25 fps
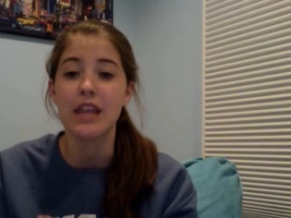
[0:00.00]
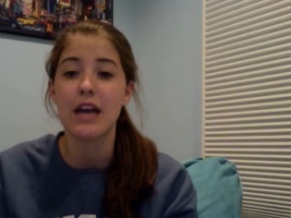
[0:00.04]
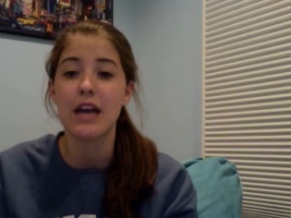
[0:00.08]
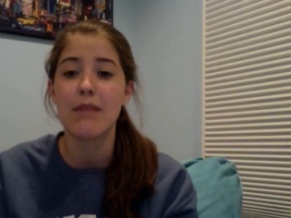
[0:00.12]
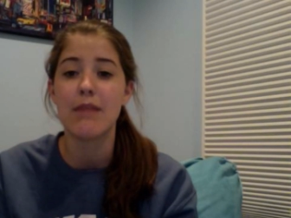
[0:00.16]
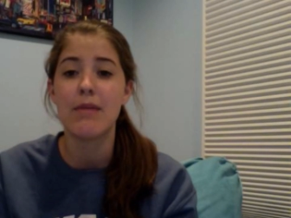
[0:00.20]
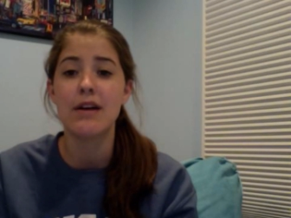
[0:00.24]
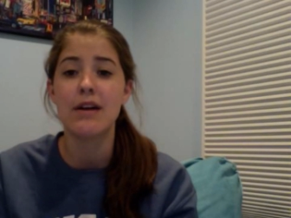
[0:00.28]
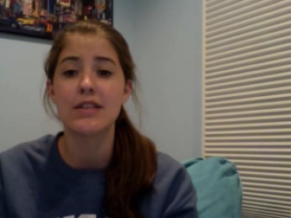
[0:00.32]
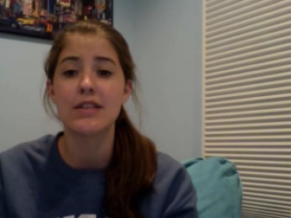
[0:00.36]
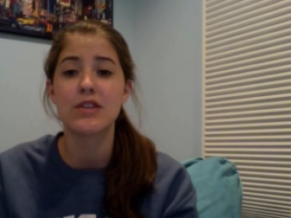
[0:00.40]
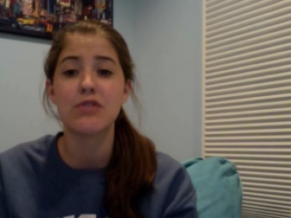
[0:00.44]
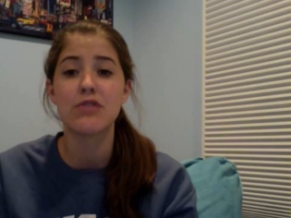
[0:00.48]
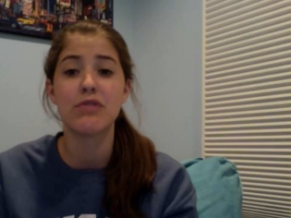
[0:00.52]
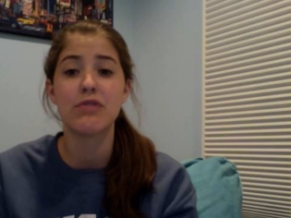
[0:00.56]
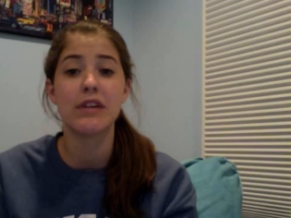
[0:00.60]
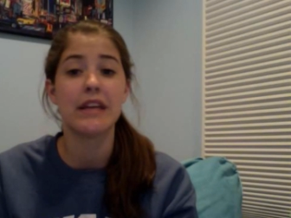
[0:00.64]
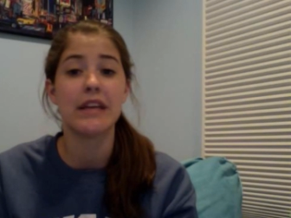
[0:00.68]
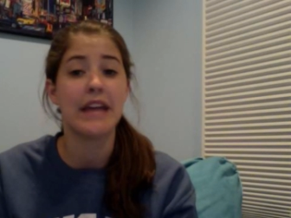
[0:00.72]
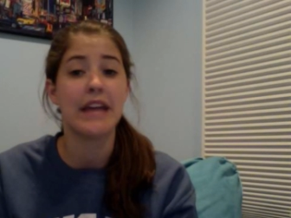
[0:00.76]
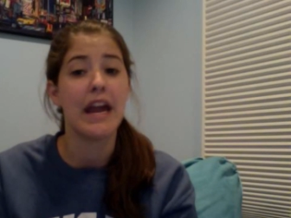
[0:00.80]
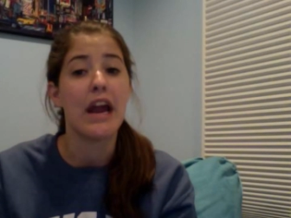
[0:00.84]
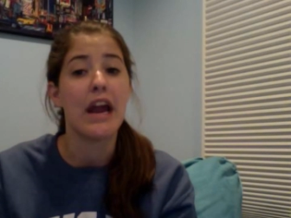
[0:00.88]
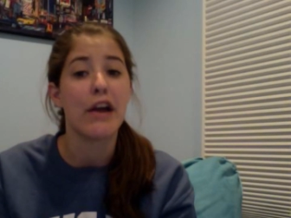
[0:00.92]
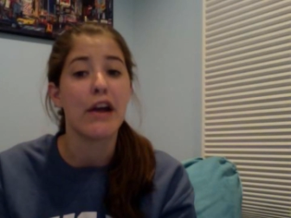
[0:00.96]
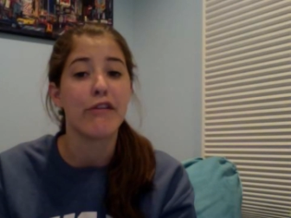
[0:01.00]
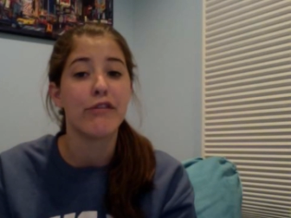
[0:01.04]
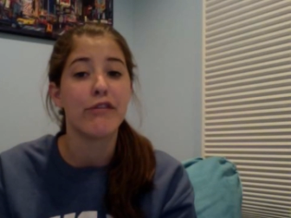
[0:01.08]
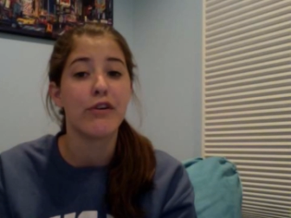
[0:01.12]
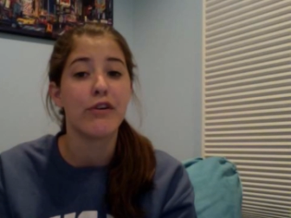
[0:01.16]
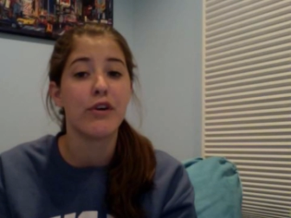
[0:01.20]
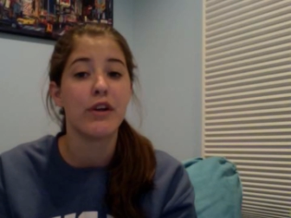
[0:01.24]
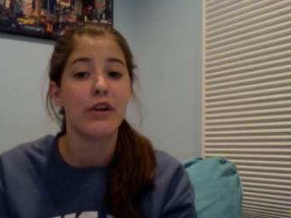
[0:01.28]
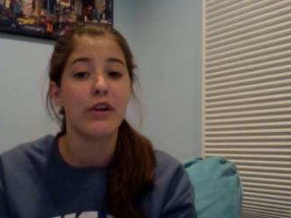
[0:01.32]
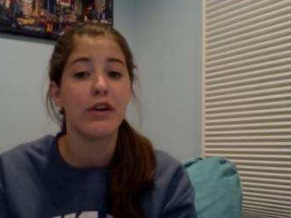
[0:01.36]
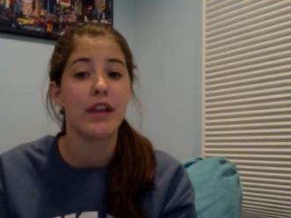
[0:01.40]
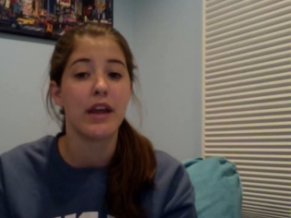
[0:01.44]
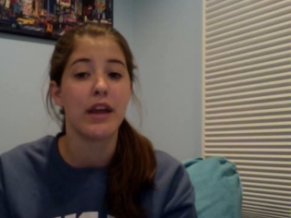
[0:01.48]
also really
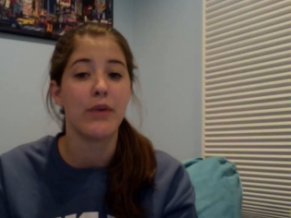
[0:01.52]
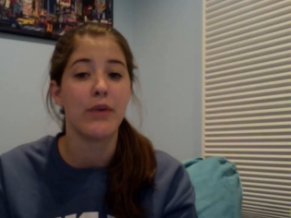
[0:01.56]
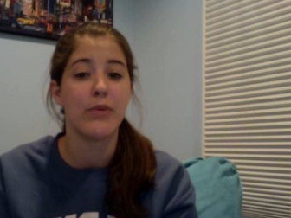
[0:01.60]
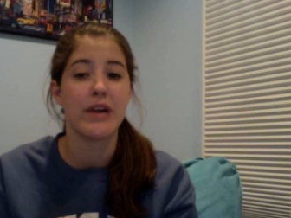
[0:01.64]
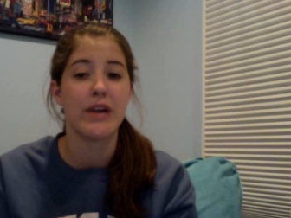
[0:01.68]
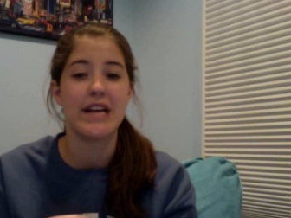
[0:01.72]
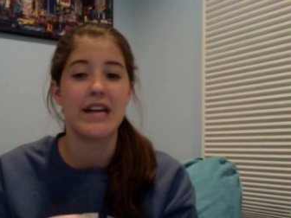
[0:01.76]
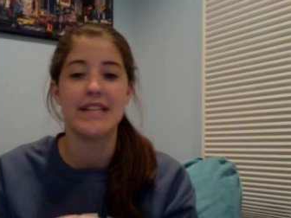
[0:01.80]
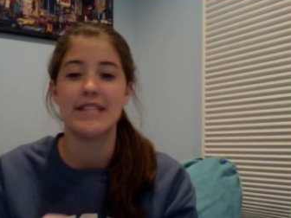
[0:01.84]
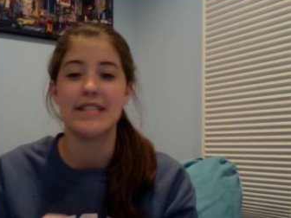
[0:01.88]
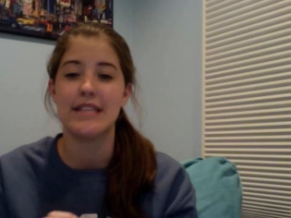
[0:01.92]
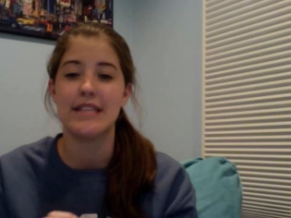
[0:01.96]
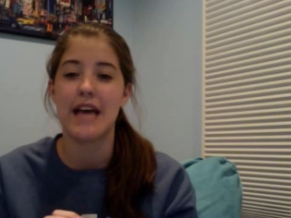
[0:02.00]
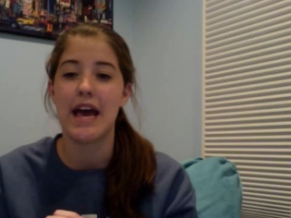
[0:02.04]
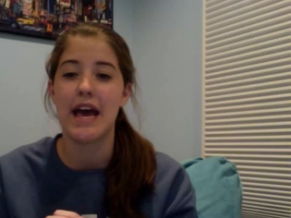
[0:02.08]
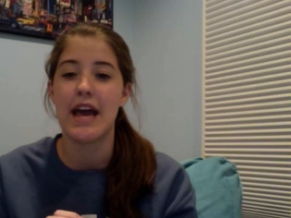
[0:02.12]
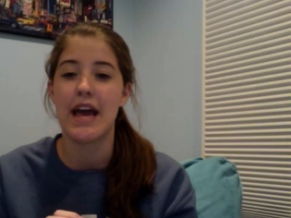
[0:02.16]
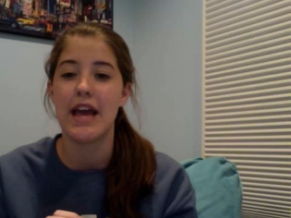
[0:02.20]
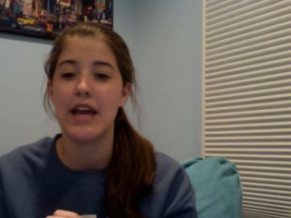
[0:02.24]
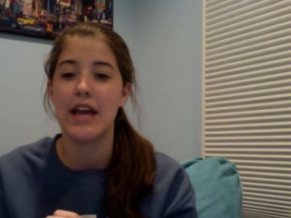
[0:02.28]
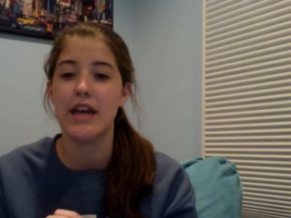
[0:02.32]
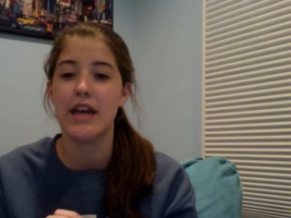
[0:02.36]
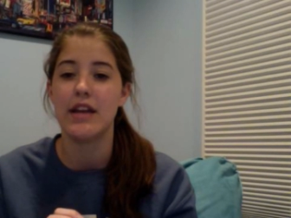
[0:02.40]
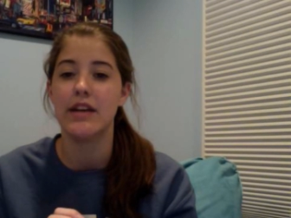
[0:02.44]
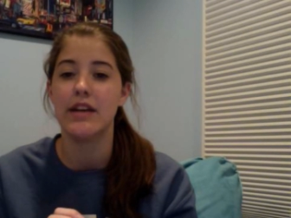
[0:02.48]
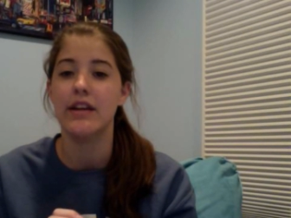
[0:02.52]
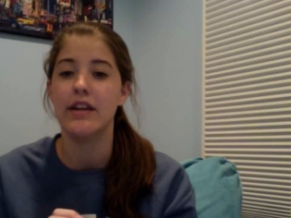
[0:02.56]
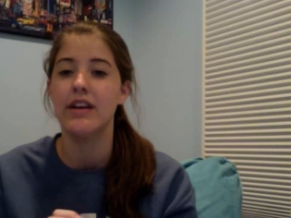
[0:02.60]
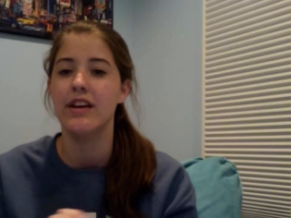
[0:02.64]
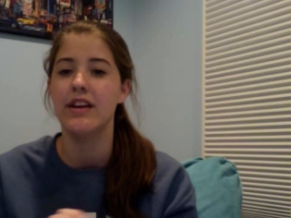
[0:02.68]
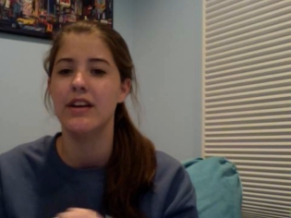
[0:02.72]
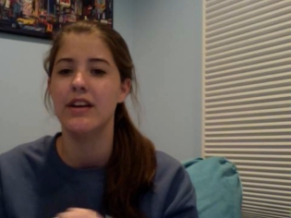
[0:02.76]
careful in, like, what I say and,